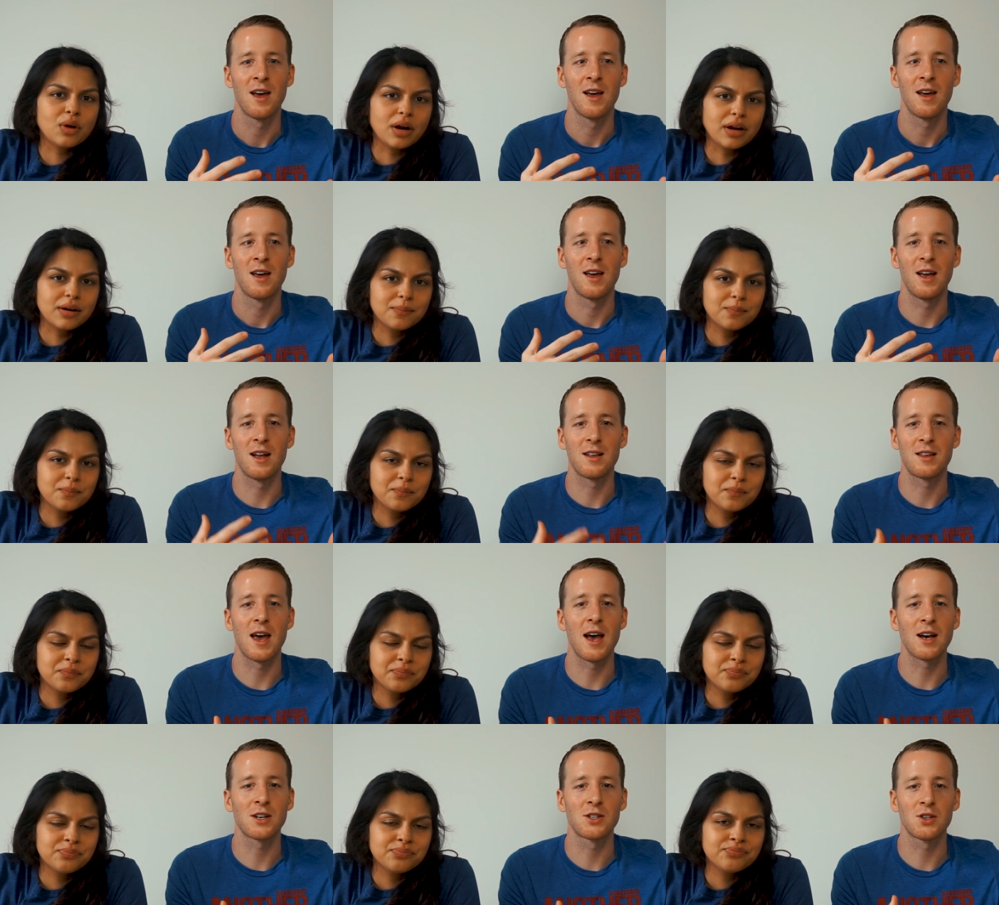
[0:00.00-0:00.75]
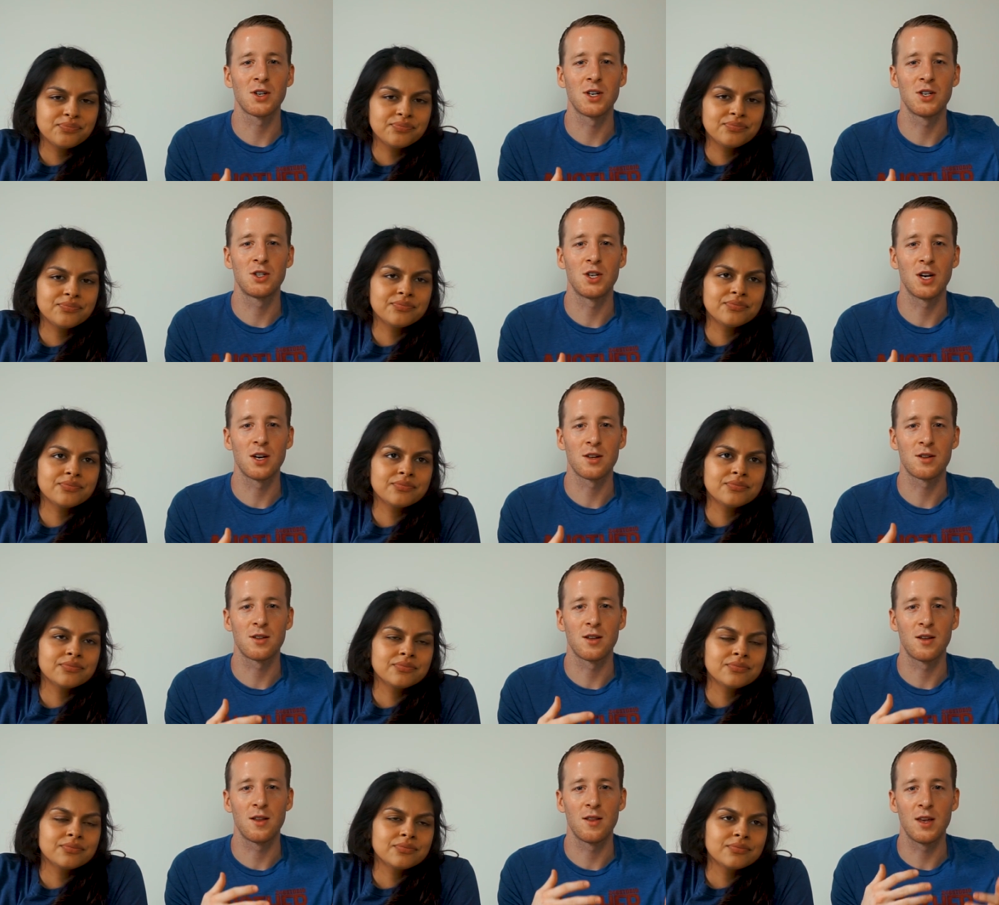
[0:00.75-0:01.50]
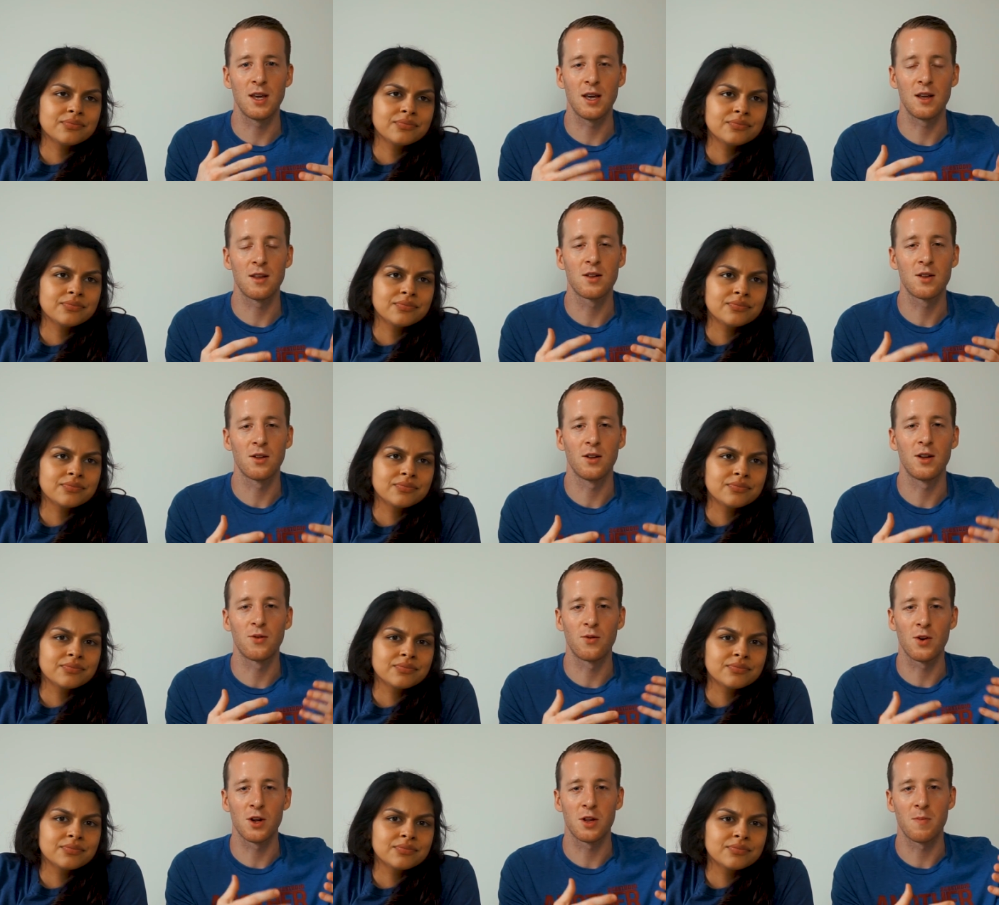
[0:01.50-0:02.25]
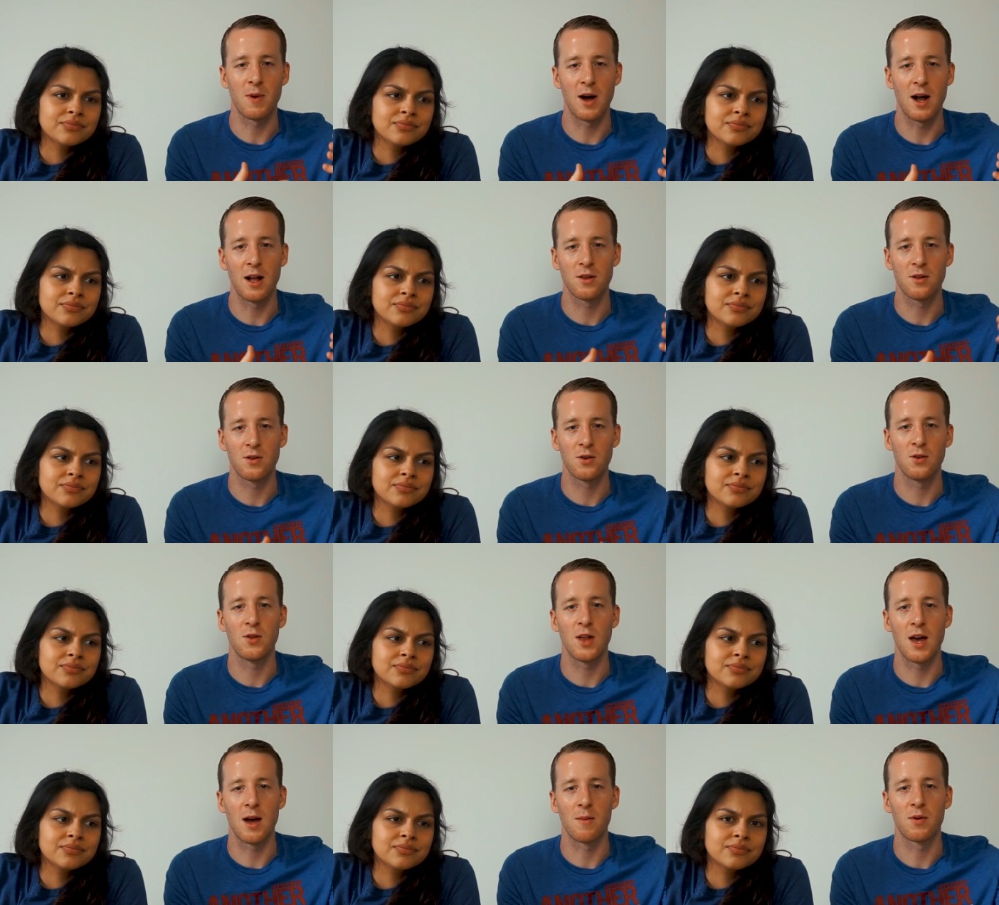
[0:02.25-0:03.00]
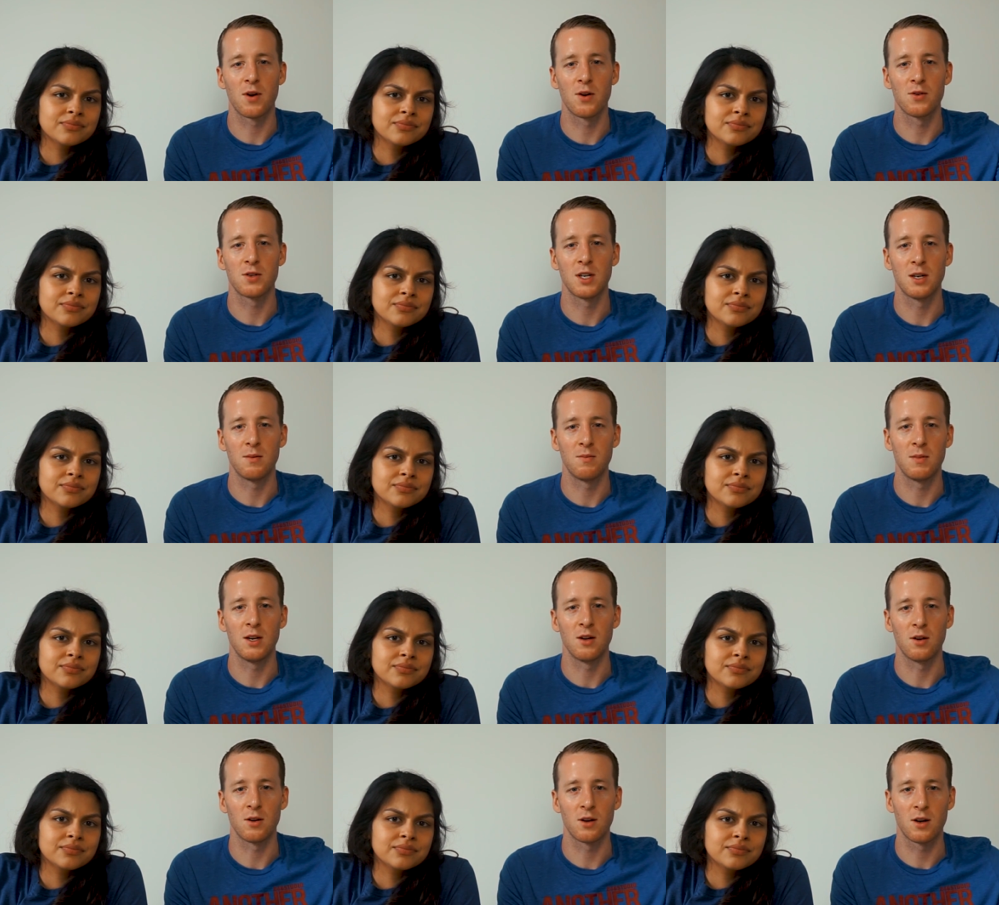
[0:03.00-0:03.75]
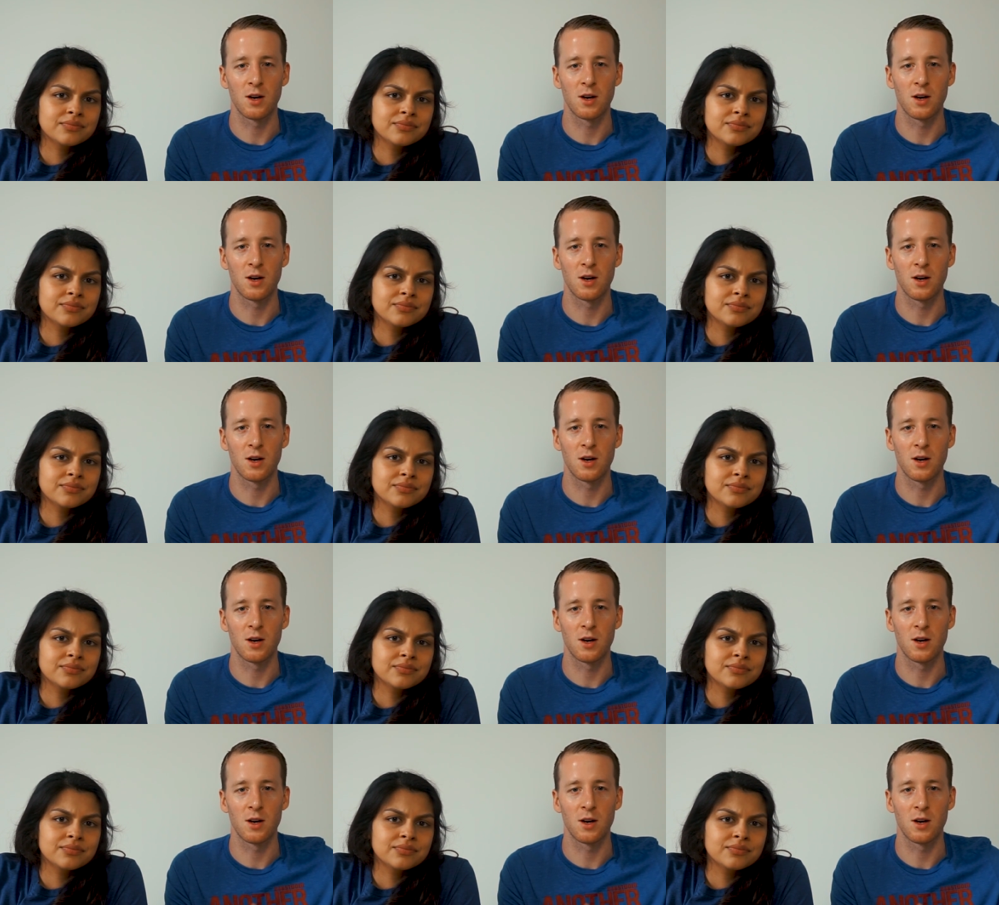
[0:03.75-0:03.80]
Speaker 1: Right. It's actually just the insulin response to that protein meal